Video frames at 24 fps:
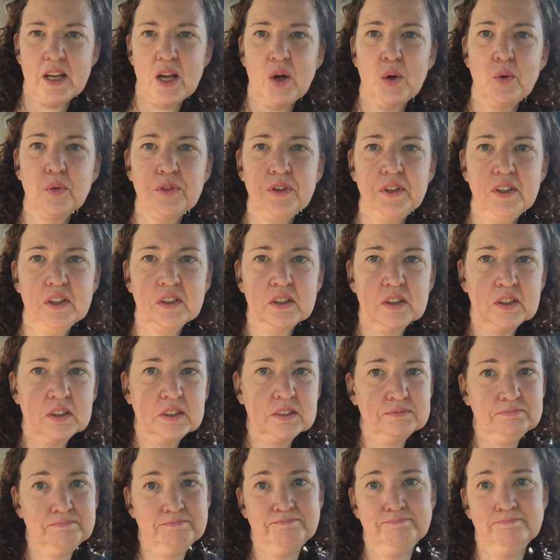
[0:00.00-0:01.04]

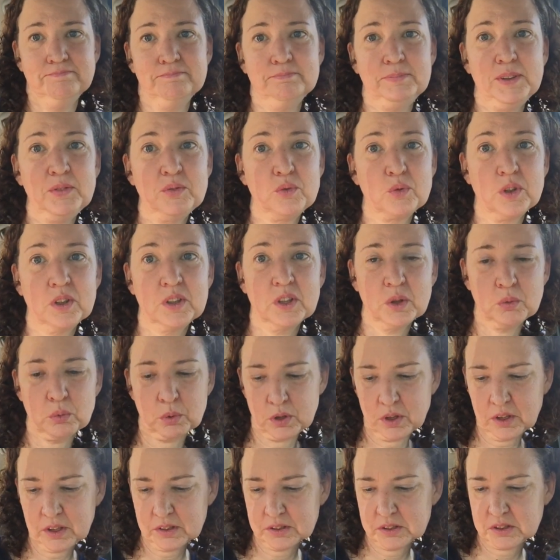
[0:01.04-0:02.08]
healthier before I go to
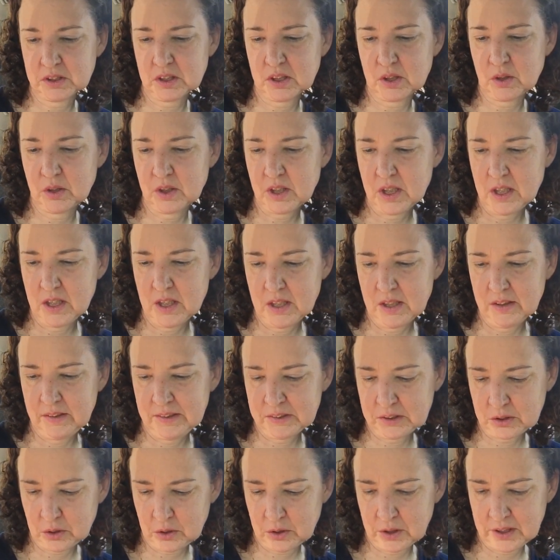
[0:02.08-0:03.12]
work. So
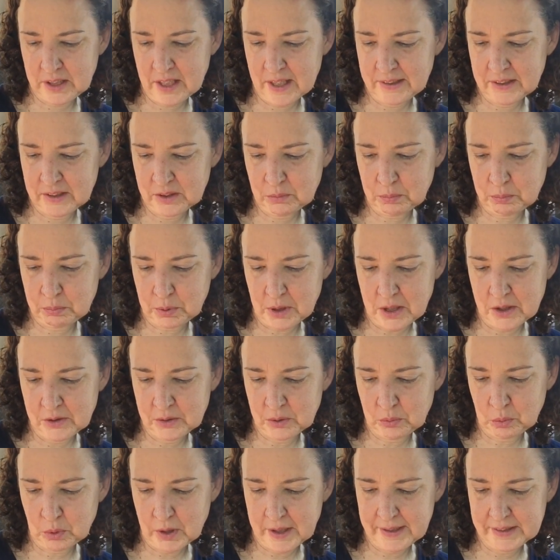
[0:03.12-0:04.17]
these are organic brown
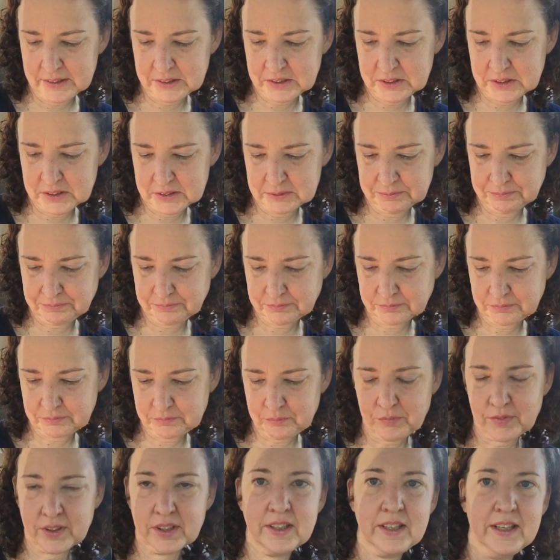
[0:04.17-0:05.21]
rice
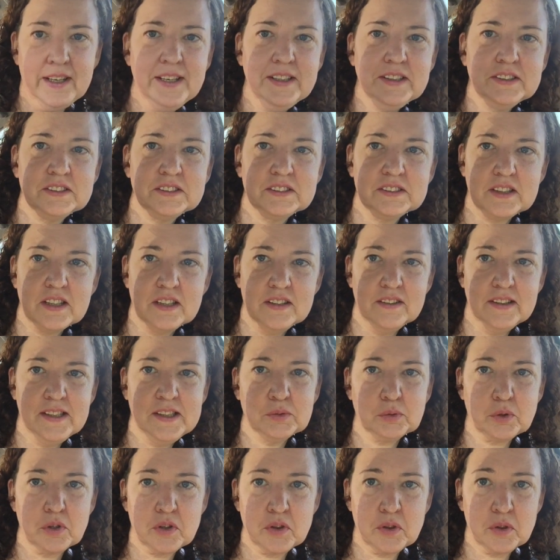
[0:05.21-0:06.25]
cakes and
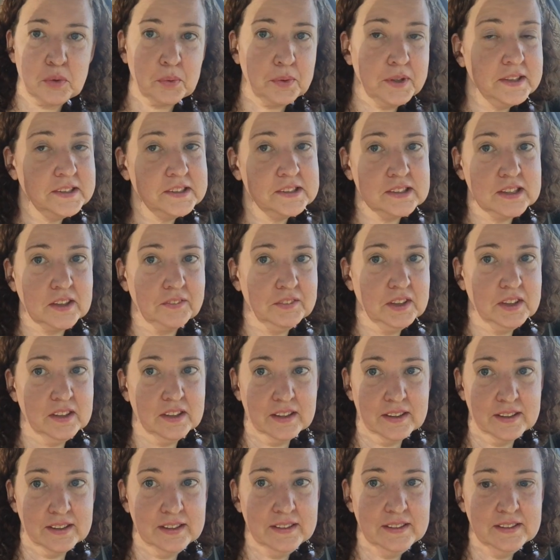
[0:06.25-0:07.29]
these were
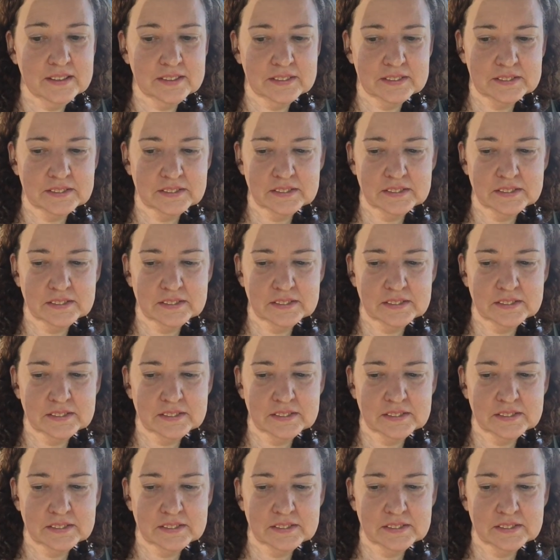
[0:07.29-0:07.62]
$3.79.